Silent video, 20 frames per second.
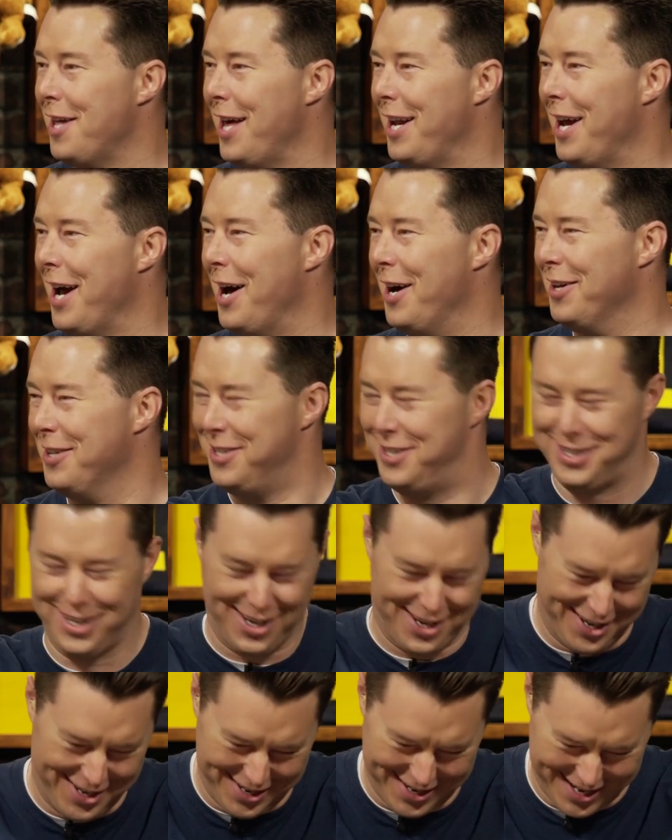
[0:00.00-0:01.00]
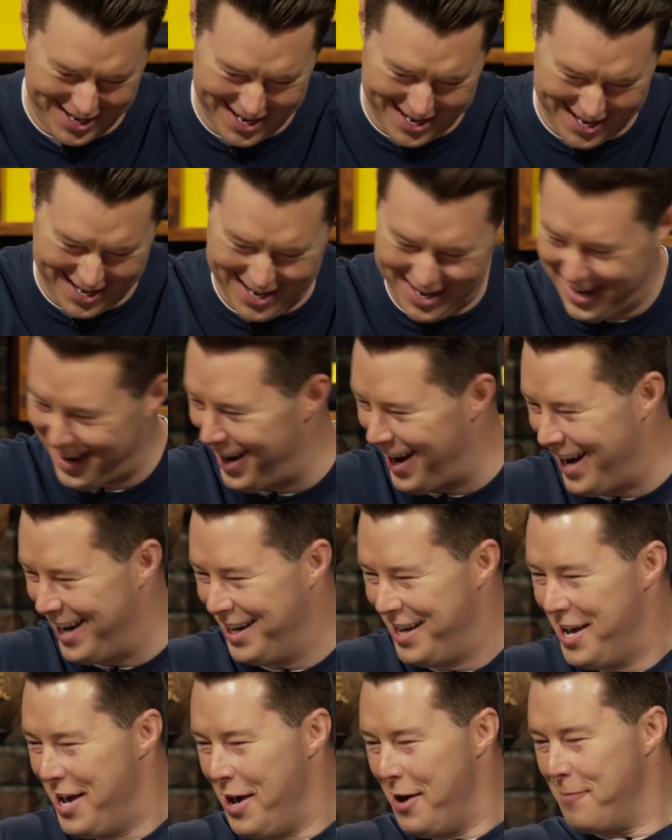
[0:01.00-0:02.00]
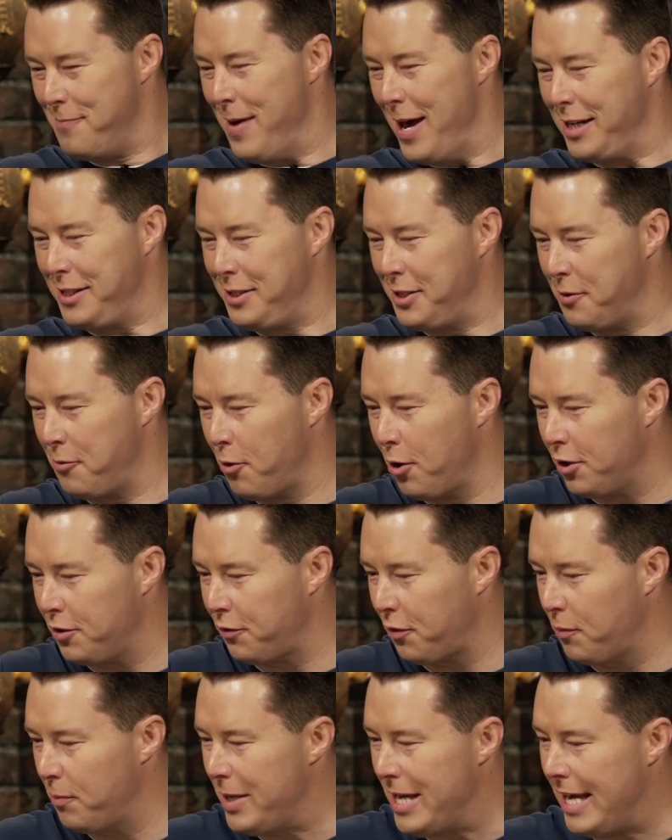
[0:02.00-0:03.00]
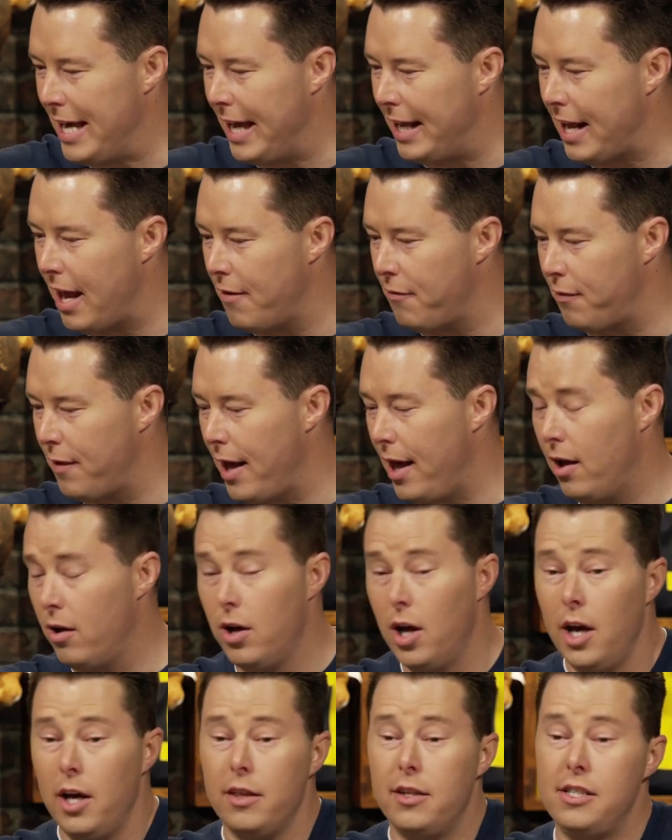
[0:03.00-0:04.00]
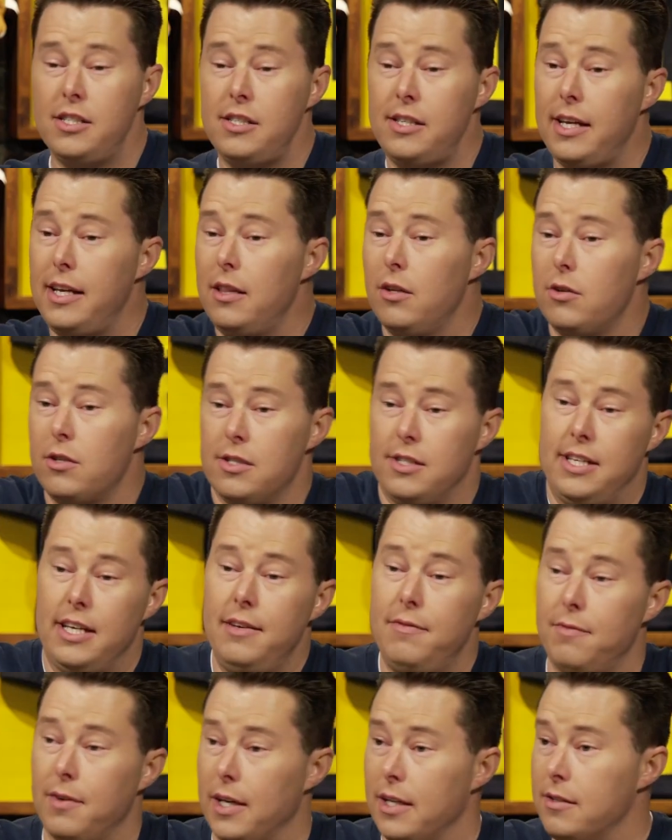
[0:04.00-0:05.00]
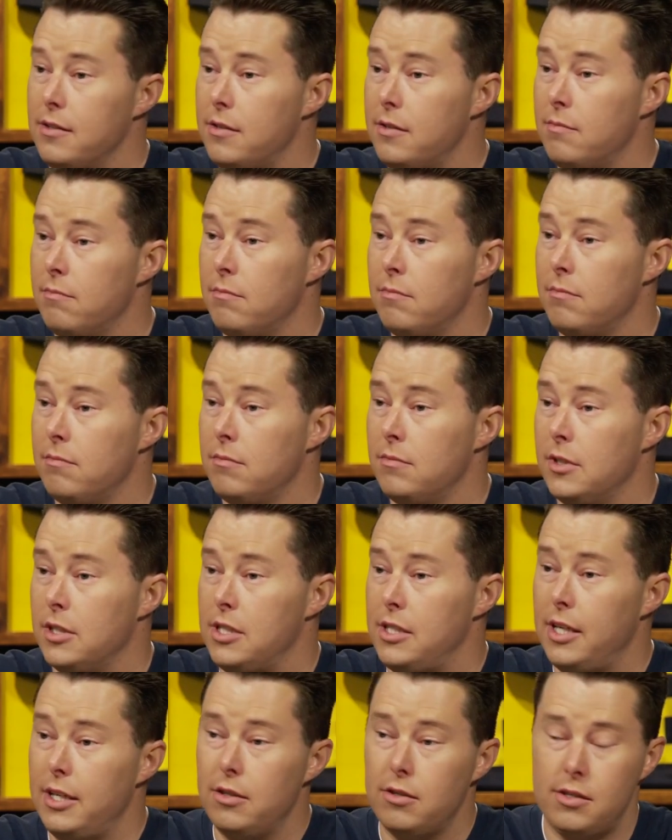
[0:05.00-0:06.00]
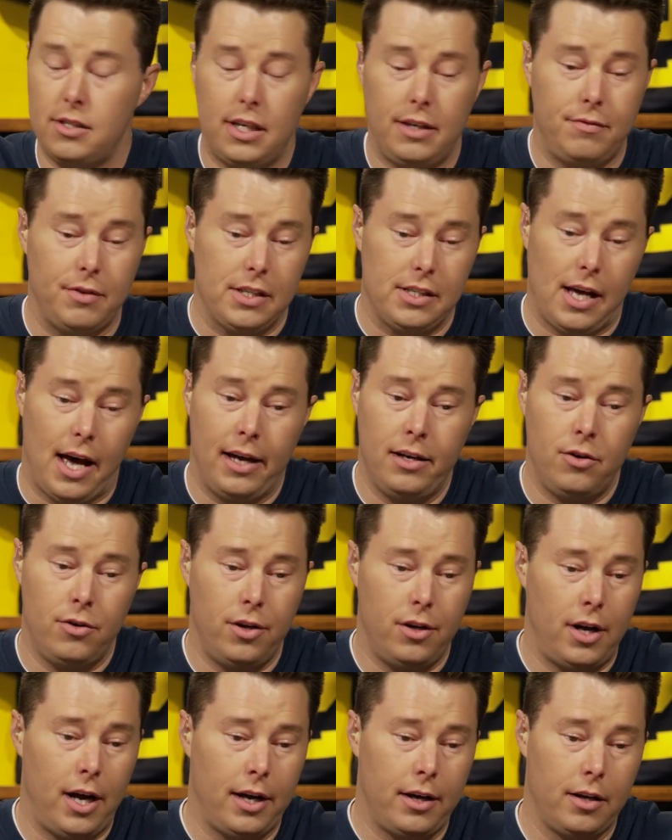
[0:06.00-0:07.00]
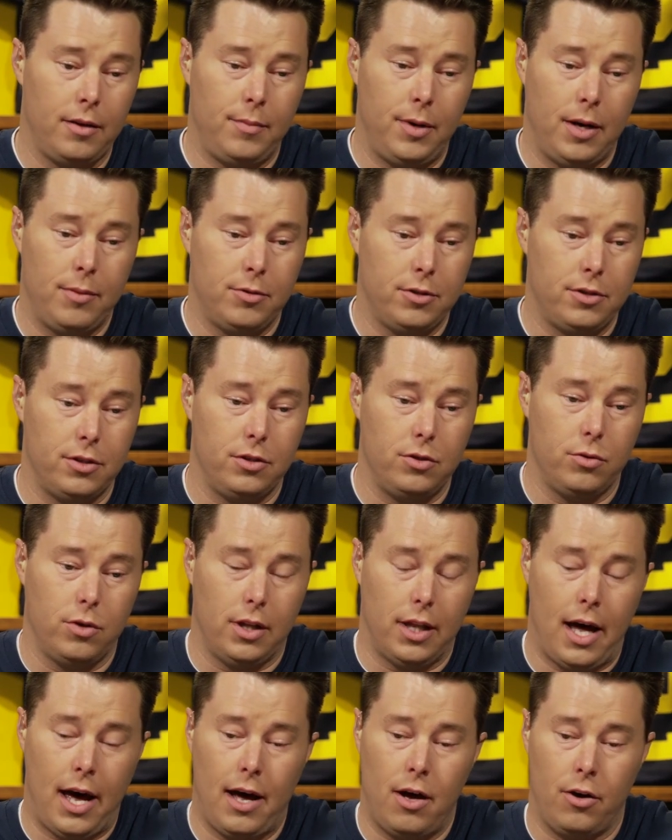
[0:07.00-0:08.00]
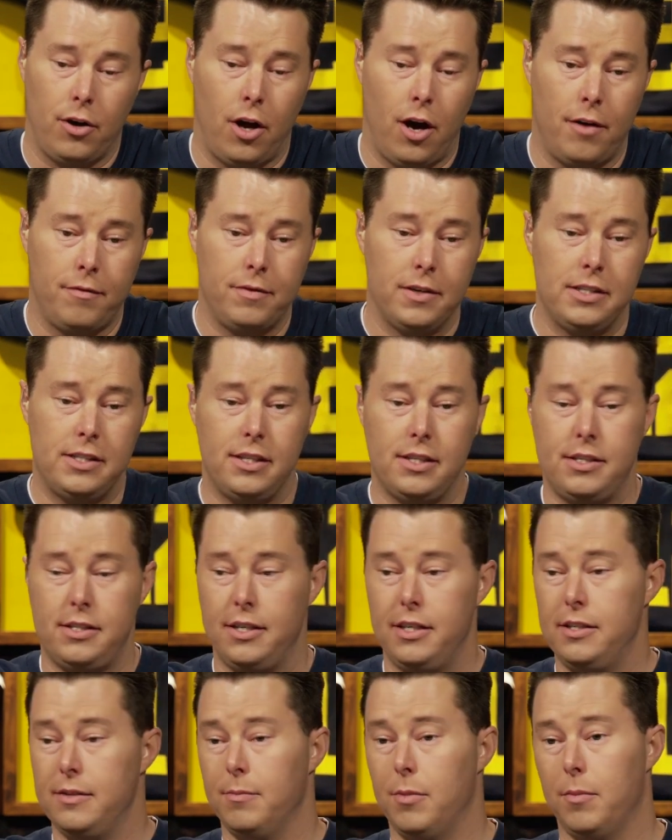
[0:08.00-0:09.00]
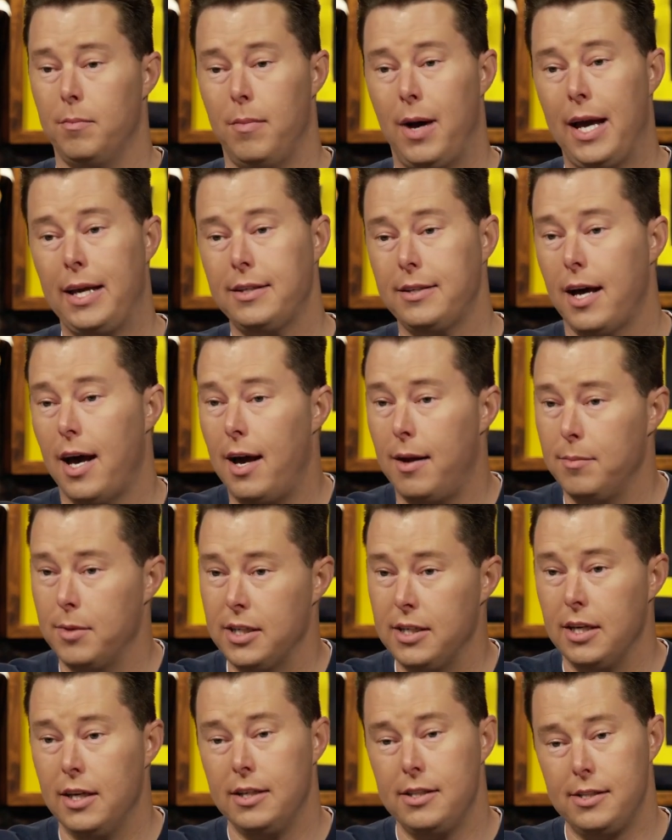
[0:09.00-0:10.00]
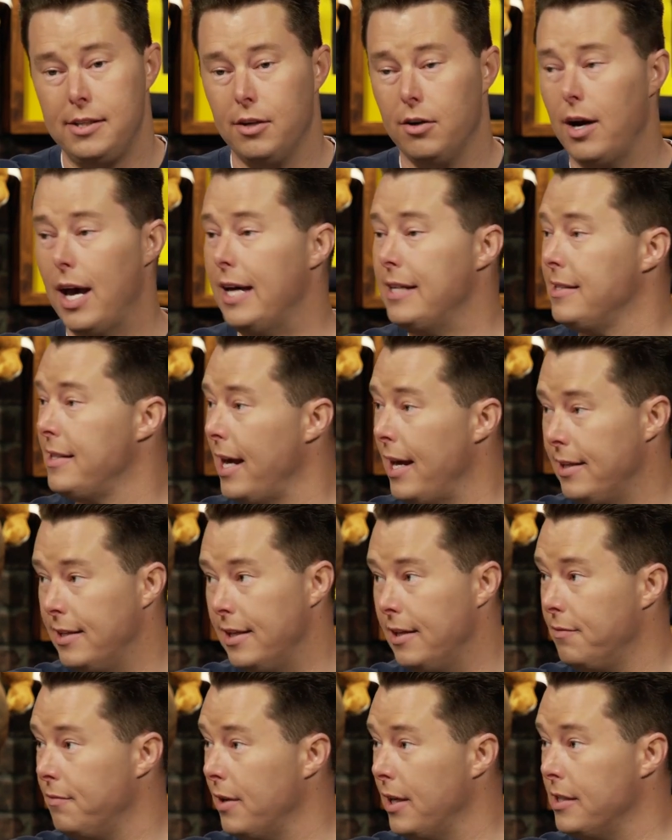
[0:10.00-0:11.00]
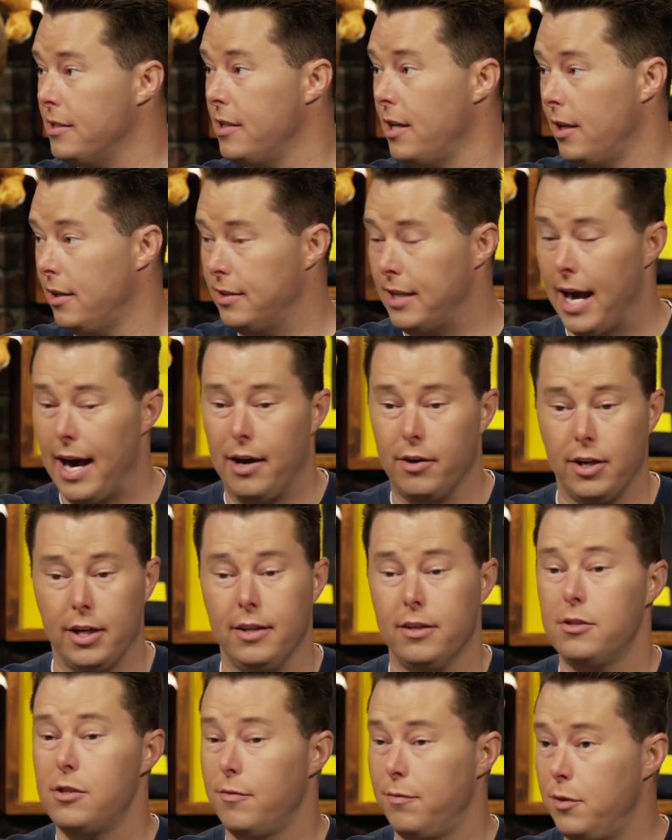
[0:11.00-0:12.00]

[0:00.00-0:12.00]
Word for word: them out. So you scratched them out. All right. Best and worst for me, N F L, the Steelers' defense. The Steelers' defense, I know they're not going to be able to do a lot on offense this season, but Mike Tomlin still has that defense dialed in. There's